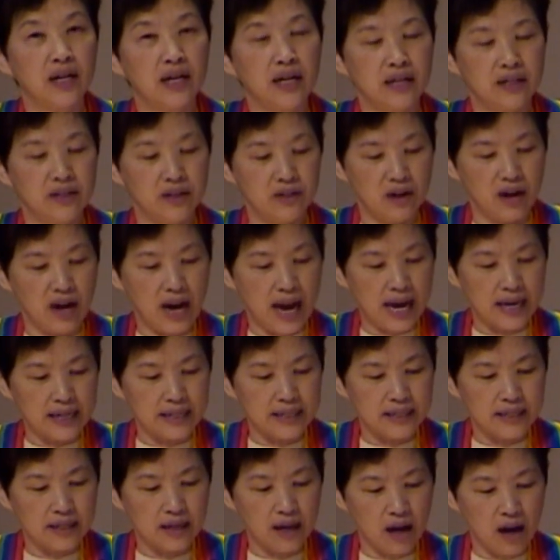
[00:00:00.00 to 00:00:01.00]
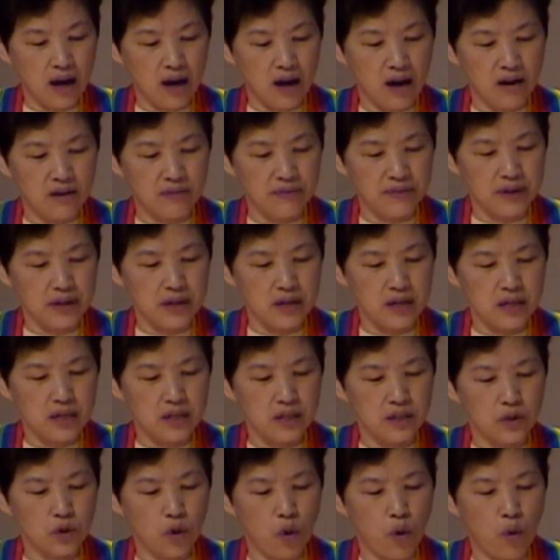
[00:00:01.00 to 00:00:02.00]
in the light of
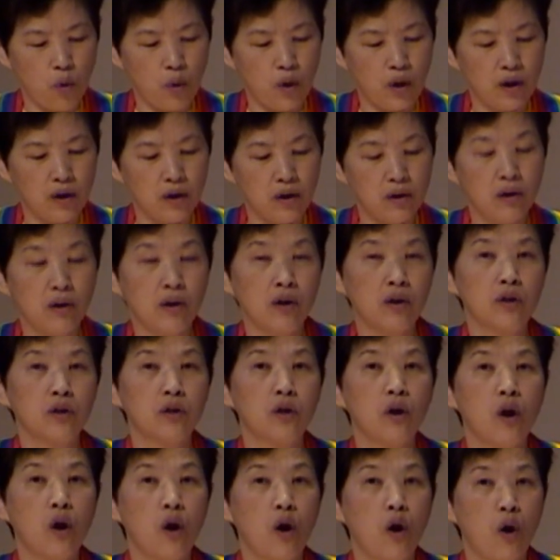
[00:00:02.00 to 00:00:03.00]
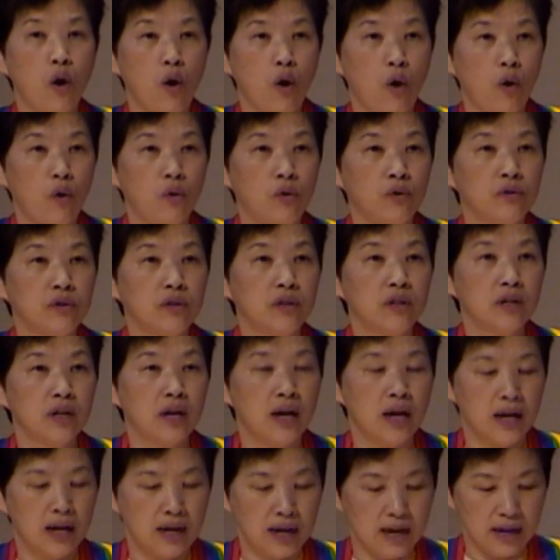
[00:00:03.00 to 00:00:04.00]
his or her own
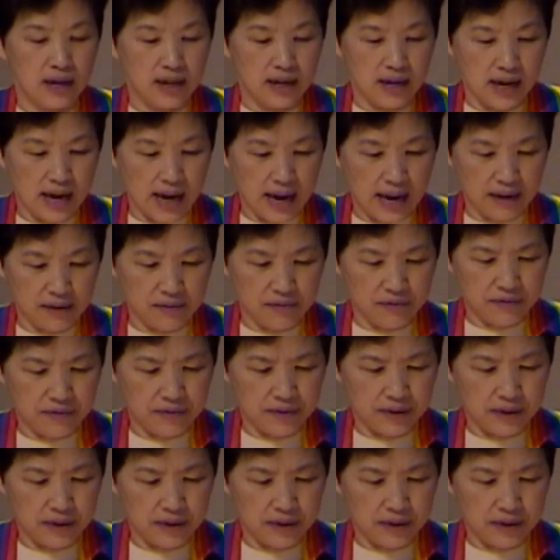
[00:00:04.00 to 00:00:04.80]
life.